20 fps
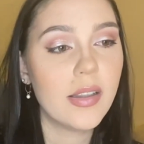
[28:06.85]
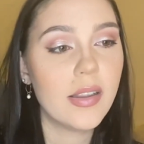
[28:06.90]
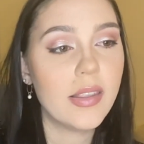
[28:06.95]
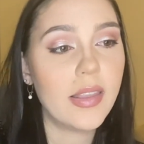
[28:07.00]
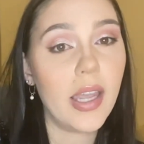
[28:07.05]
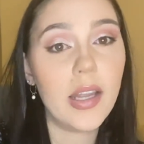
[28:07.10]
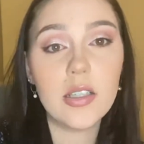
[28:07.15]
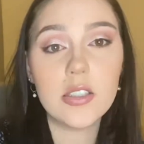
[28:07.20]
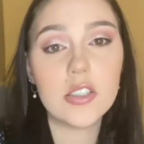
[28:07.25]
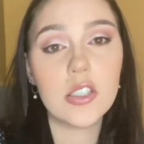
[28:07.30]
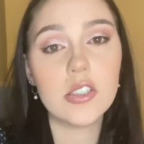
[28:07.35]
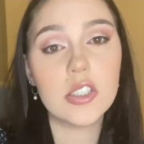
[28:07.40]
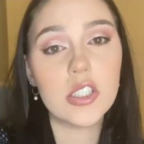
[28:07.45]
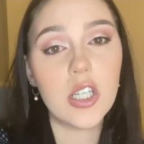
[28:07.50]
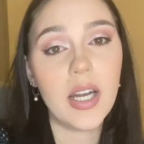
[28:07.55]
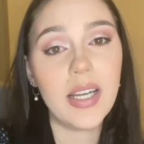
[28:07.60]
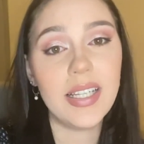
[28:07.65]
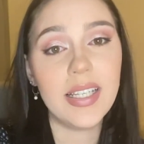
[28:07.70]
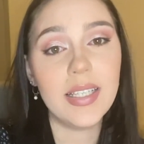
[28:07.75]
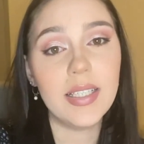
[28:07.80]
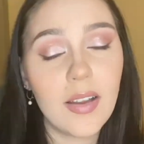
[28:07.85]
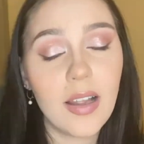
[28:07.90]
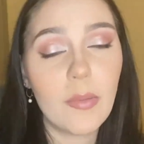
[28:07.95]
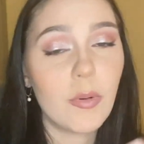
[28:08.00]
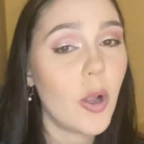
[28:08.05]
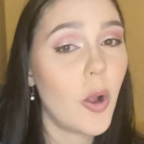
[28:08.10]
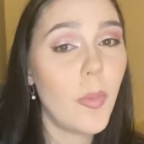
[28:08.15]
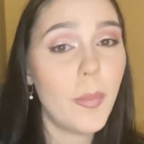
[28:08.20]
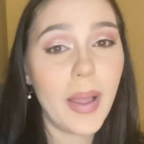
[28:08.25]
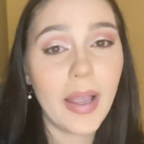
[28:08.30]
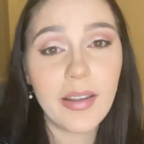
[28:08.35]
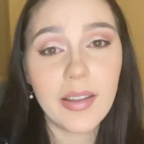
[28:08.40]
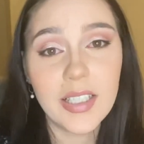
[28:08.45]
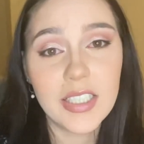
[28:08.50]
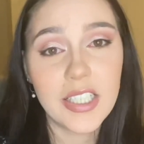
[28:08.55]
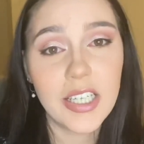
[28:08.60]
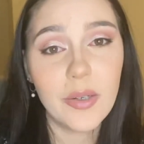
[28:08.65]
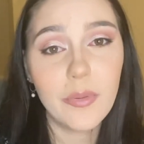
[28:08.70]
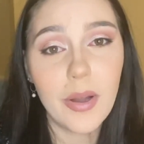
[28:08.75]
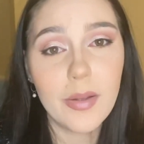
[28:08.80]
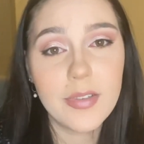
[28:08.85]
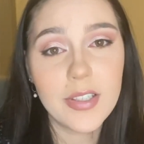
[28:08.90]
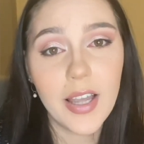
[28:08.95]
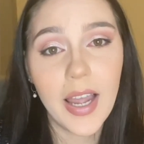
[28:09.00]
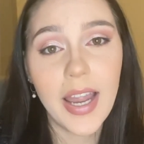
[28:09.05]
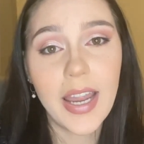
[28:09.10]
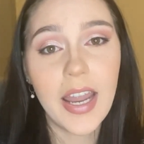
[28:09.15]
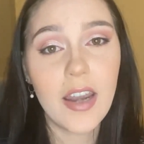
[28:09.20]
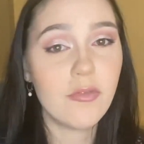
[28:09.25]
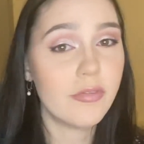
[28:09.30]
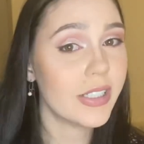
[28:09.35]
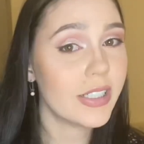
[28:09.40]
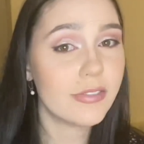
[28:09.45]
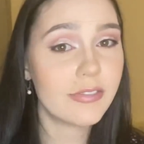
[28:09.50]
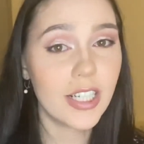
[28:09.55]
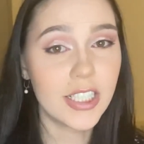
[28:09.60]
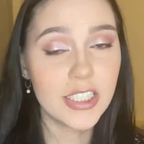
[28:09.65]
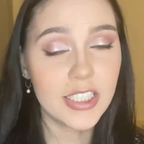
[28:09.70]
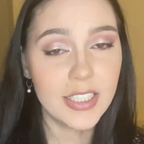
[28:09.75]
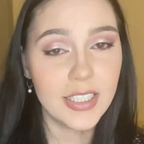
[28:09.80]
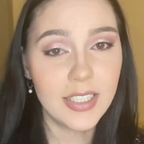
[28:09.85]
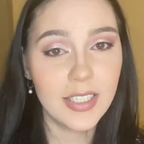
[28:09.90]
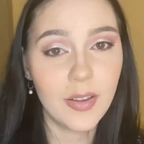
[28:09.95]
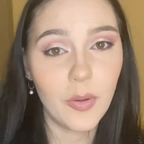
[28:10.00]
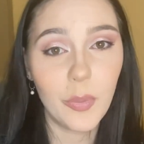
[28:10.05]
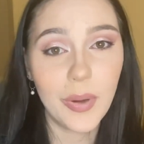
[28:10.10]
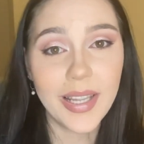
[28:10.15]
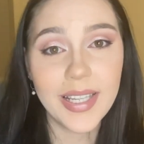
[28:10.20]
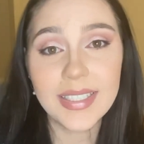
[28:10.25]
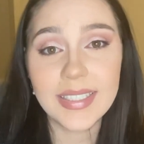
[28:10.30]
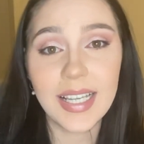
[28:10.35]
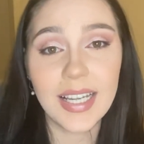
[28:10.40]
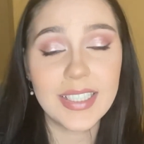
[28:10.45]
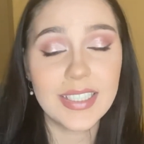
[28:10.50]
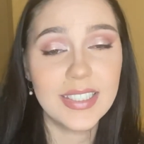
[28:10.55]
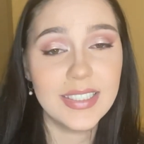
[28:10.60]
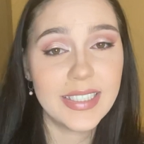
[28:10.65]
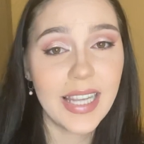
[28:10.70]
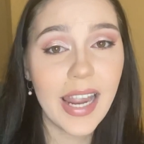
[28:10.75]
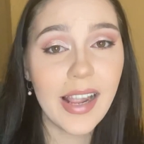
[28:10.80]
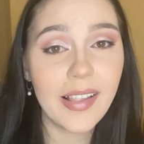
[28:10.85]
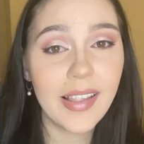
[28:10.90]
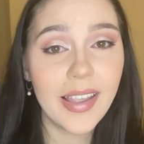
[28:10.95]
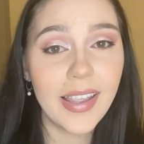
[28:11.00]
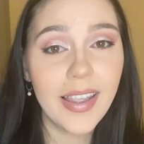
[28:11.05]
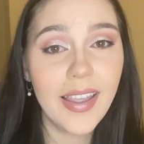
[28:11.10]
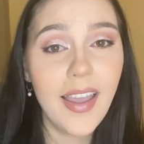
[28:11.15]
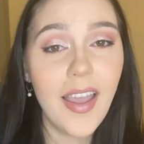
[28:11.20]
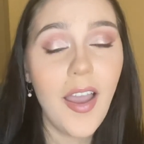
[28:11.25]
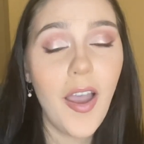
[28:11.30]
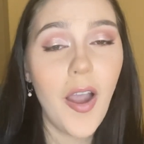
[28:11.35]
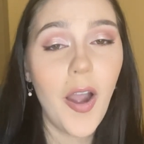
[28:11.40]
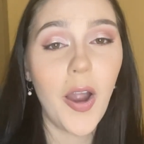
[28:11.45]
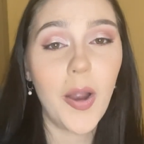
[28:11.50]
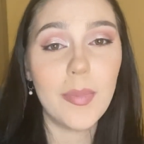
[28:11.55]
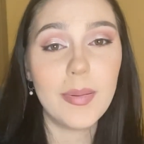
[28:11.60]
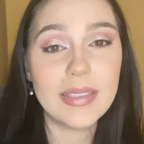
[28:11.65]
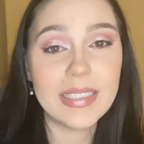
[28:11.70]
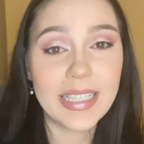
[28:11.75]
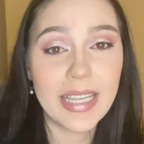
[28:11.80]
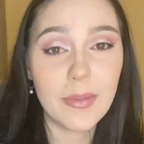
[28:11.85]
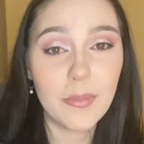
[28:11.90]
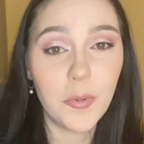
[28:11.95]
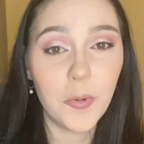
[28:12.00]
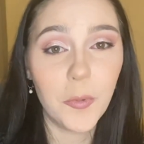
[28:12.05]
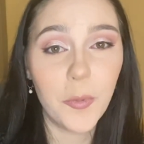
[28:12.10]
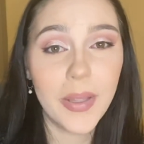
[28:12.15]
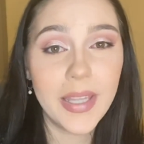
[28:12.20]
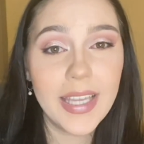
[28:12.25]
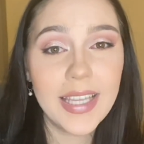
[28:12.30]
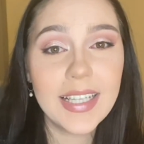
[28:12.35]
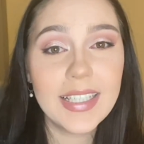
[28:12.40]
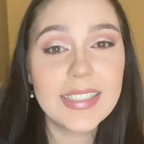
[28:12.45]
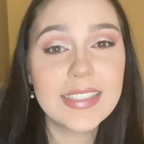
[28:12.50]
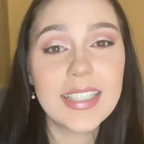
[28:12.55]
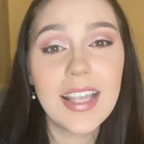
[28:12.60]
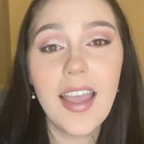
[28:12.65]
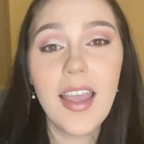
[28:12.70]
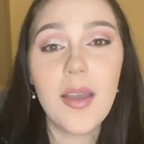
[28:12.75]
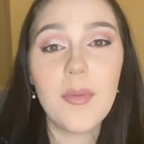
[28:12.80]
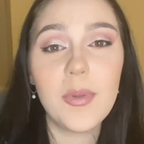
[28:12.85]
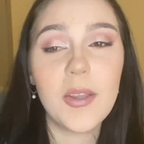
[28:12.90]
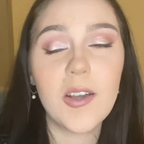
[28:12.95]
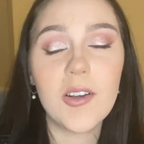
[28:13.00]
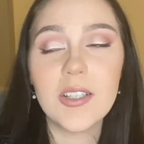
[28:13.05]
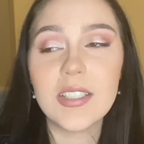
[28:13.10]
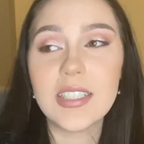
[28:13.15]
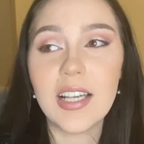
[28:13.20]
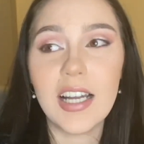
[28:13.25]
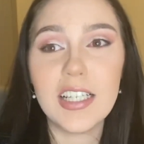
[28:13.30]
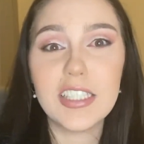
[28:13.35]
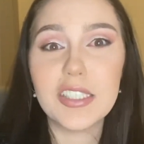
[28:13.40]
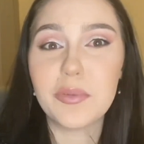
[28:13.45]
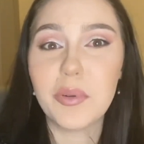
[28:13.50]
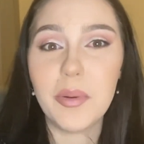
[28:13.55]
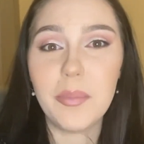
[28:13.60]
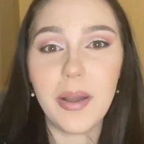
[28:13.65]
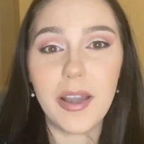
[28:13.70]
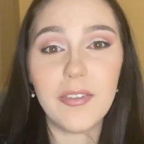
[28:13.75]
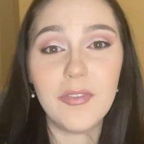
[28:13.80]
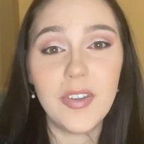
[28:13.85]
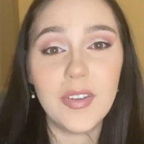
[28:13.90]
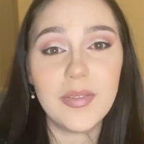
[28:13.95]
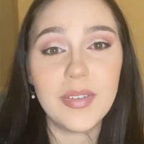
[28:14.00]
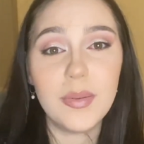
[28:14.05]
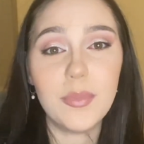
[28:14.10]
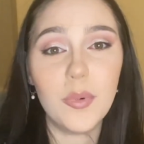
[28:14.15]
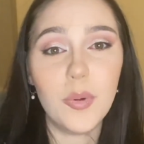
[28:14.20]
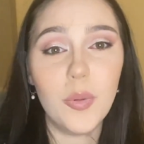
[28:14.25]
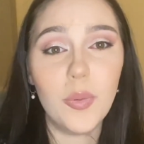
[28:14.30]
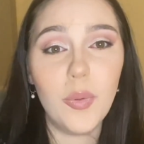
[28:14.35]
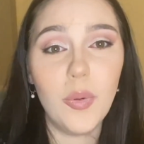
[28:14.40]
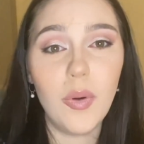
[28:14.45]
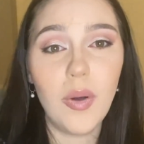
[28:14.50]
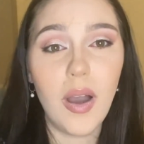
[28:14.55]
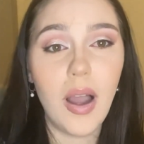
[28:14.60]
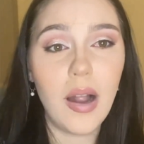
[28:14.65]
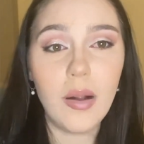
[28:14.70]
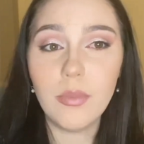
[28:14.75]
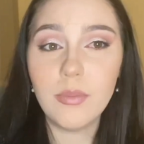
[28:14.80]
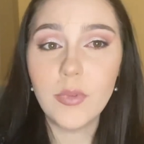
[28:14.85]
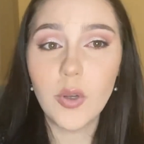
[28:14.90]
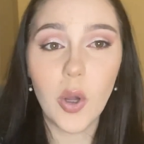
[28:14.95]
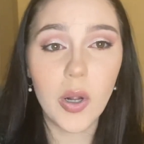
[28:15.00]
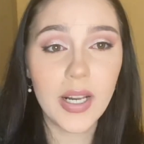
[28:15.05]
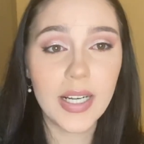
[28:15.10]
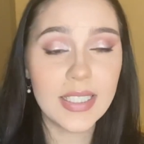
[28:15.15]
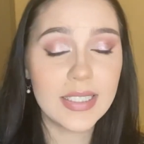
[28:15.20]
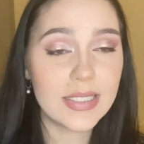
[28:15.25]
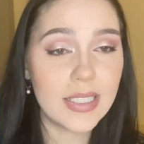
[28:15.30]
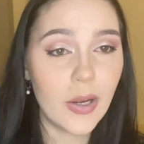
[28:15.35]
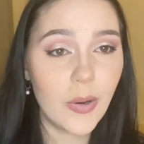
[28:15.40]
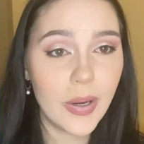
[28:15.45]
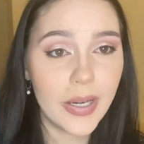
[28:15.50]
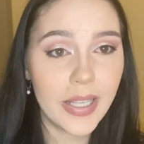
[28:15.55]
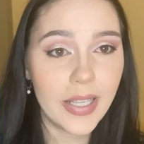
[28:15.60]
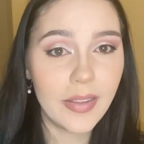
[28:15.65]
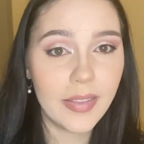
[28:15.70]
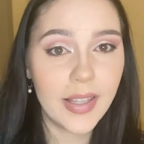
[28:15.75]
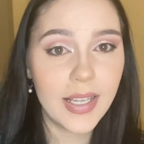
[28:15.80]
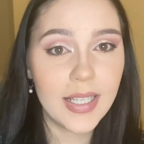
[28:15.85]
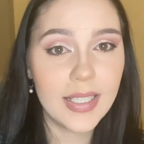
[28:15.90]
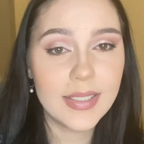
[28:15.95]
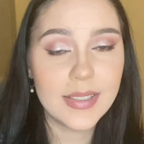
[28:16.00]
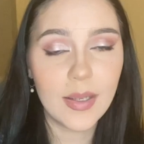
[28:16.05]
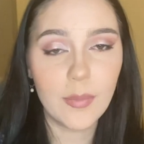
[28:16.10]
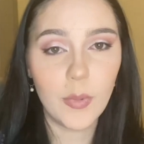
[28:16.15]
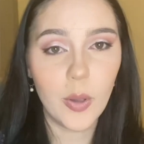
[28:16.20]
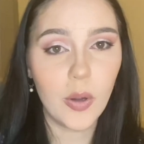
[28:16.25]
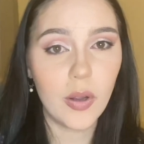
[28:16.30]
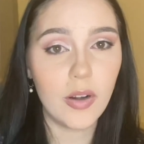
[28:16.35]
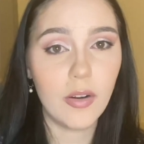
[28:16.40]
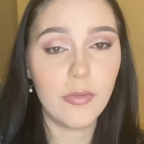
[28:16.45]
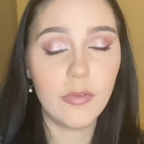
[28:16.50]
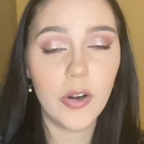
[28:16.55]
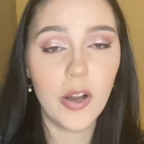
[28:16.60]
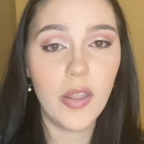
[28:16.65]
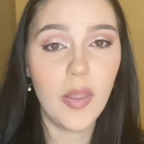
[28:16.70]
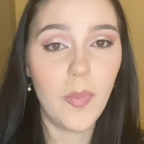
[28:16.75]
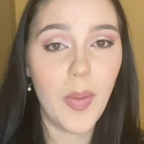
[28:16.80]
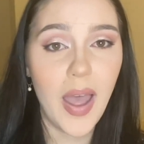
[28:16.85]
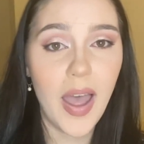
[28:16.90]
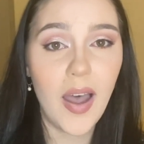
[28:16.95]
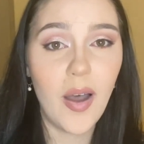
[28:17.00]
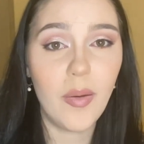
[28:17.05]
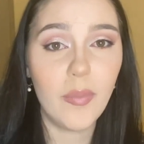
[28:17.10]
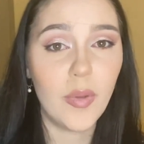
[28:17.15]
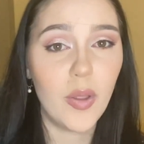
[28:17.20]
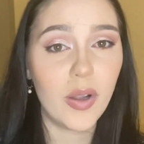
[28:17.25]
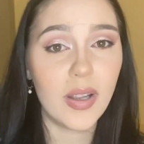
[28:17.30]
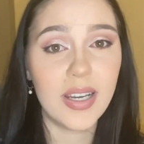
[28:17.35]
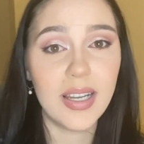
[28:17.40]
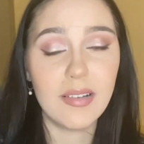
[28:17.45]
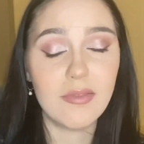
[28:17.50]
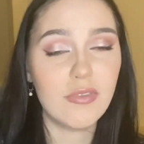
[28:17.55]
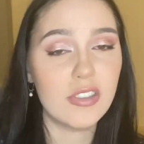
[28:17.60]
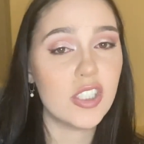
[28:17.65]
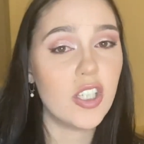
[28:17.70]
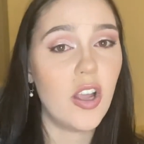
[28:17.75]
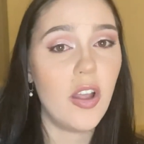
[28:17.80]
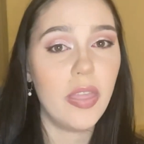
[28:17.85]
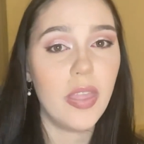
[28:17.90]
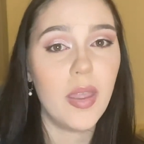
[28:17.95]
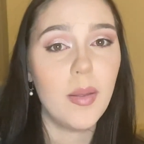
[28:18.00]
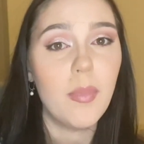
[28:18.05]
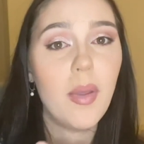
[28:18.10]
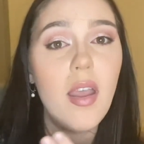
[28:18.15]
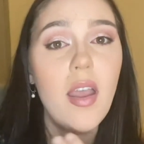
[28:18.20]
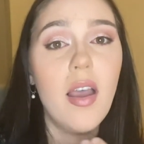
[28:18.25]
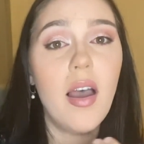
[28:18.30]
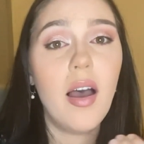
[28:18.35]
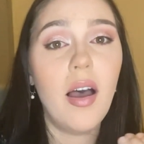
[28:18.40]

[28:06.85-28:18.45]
They are so shiny. I'm going back on the SHEIN website and refreshing the wig section daily, hoping to get more wigs because I just want to buy 50 more. I'm not going to sell any of these. I'm not going to throw them out. I'm not going to return them.